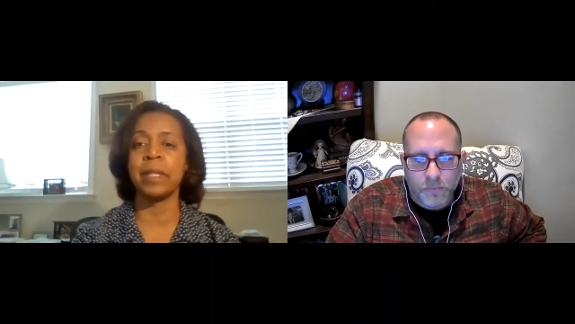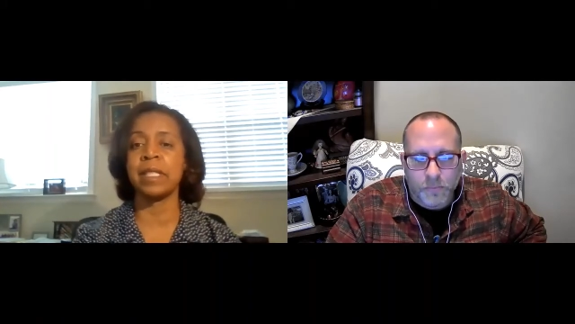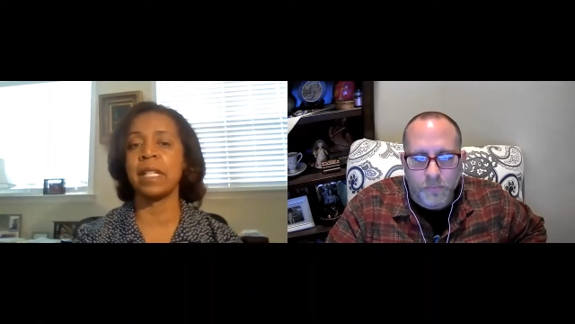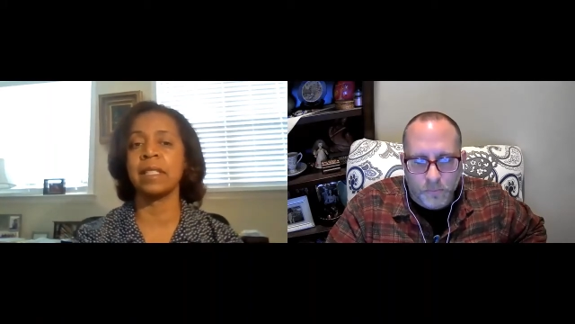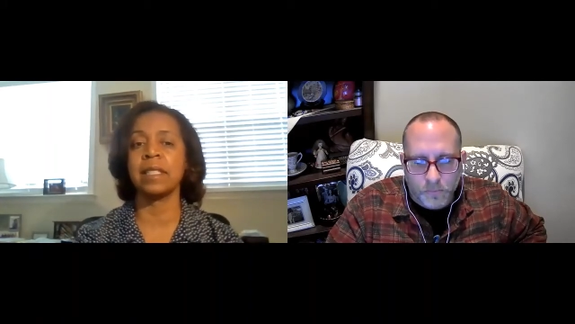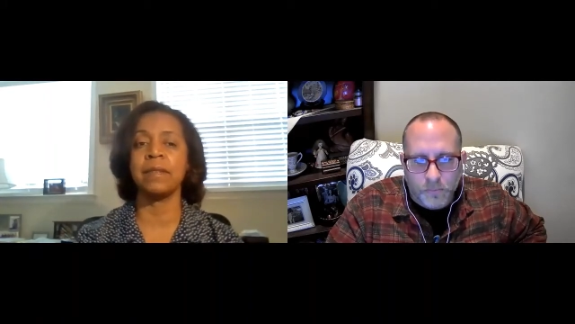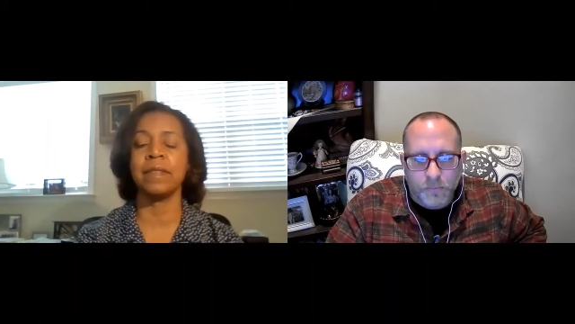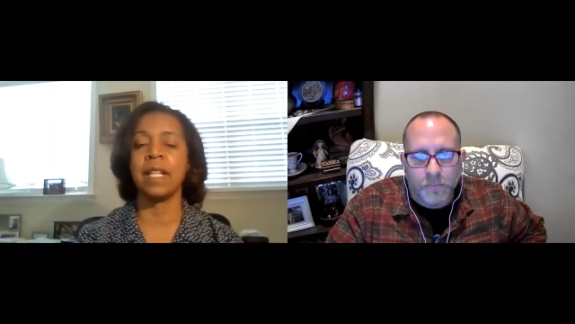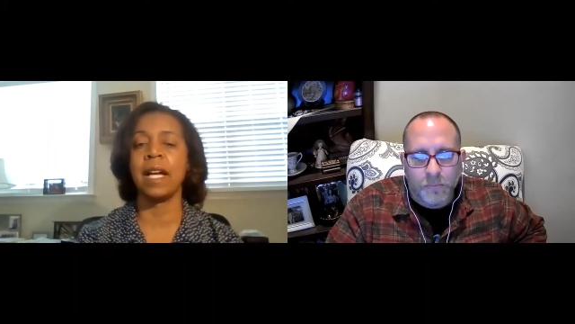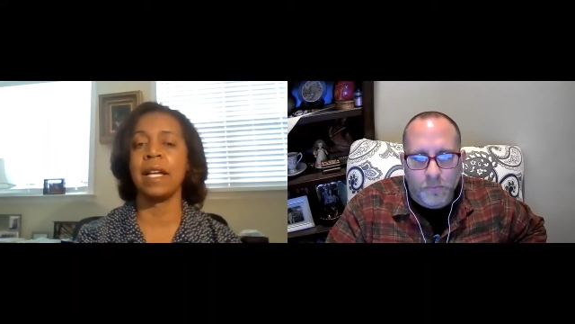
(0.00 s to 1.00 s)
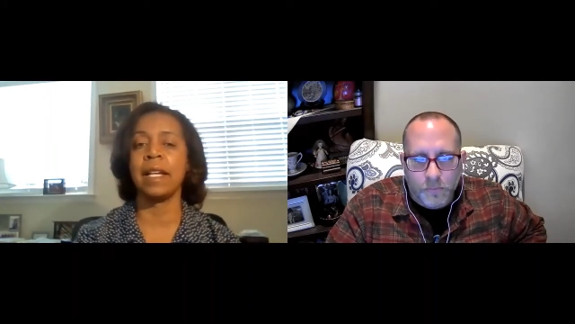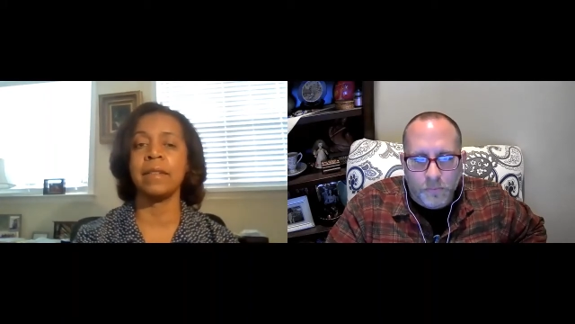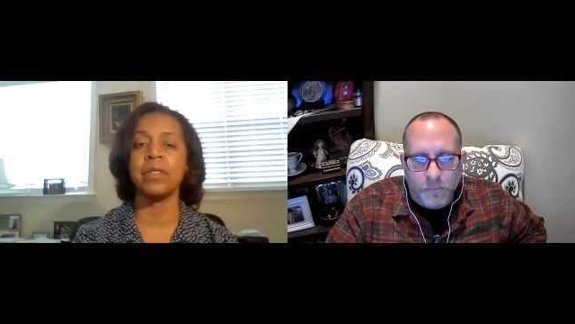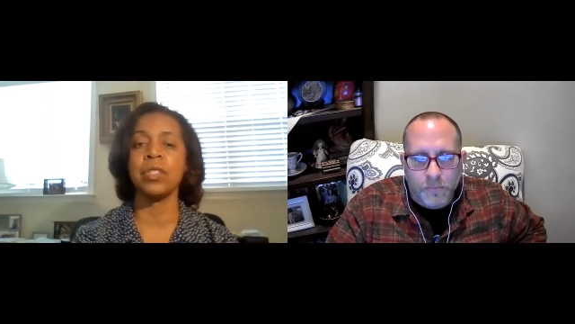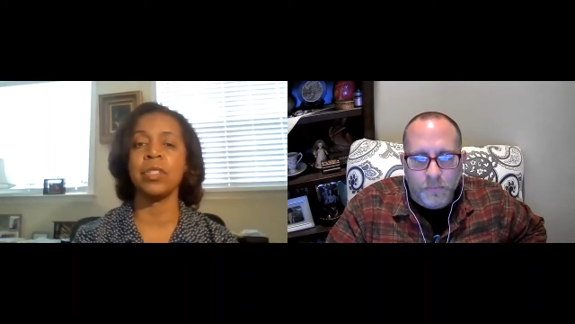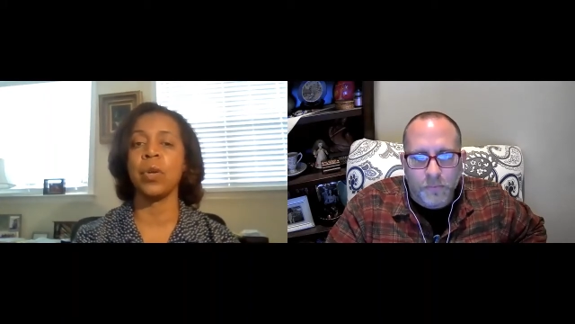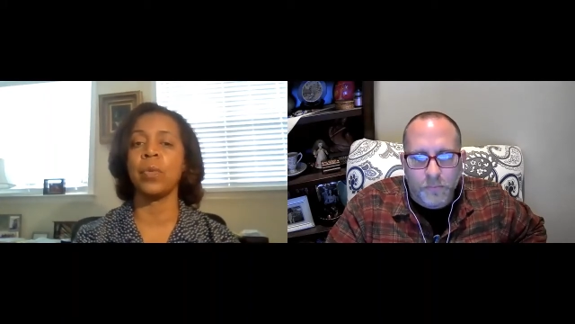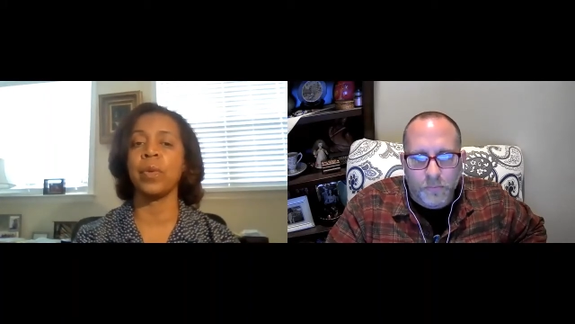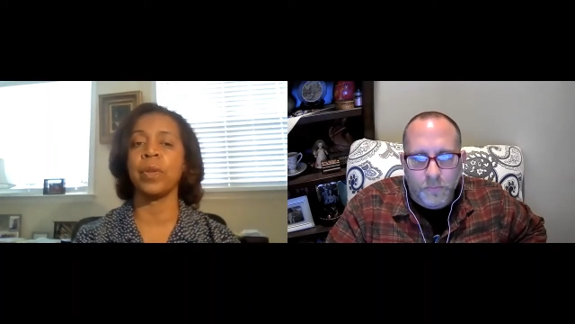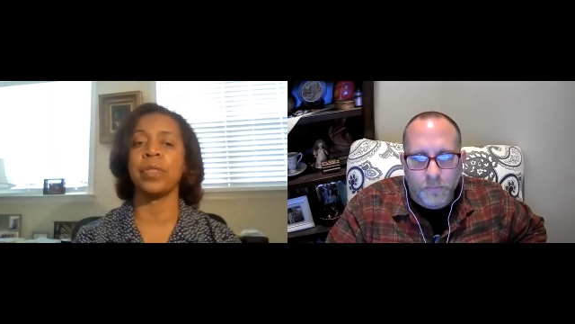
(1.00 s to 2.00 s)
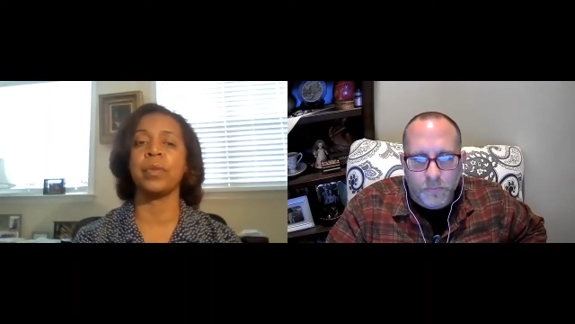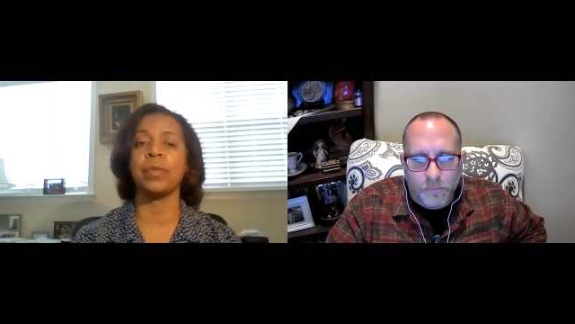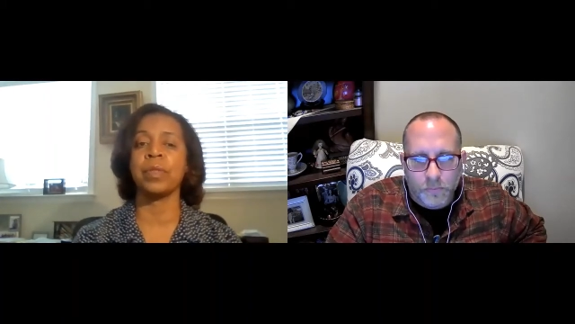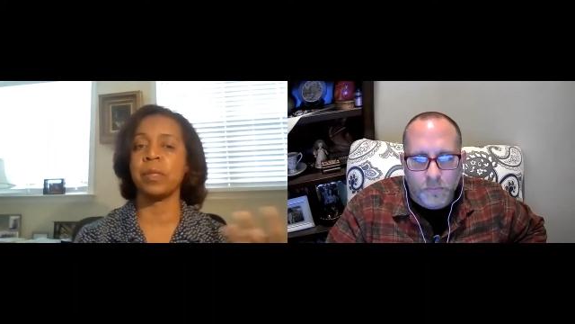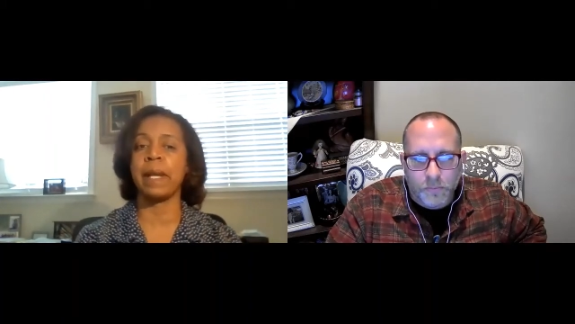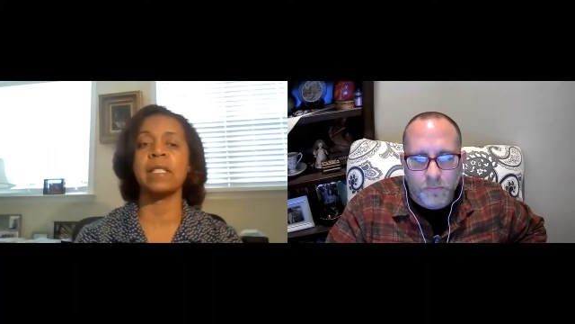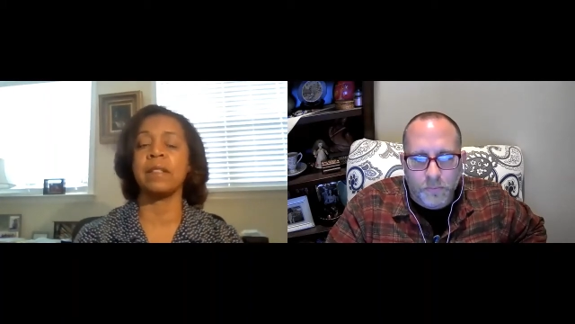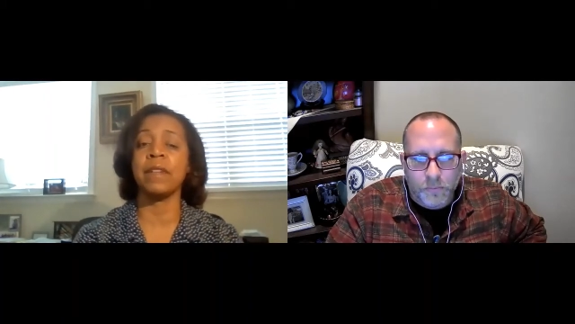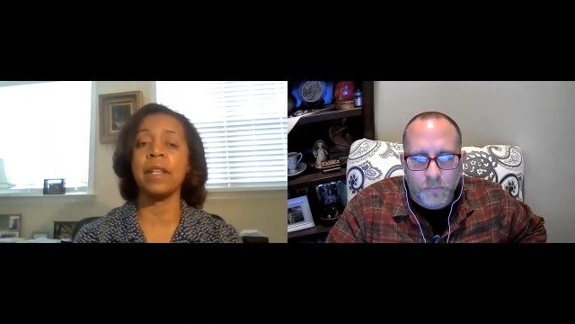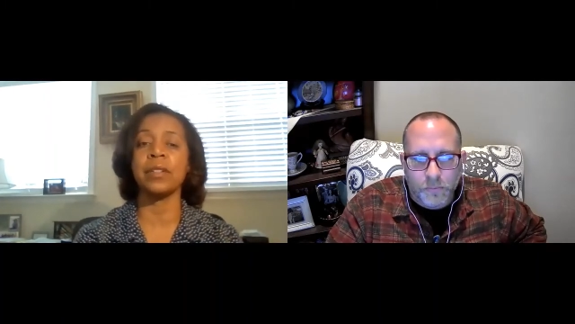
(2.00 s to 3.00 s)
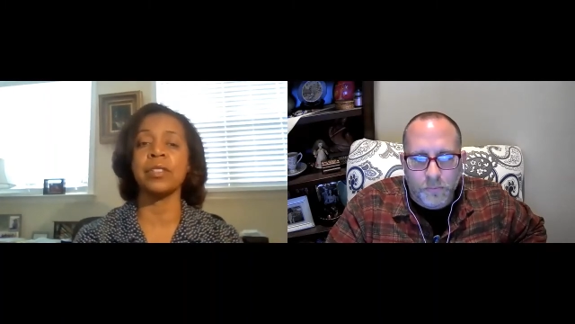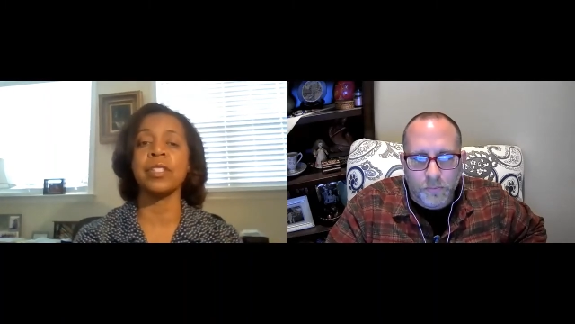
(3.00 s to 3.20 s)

Speaker 1: productive lives, you know, with the respect of others.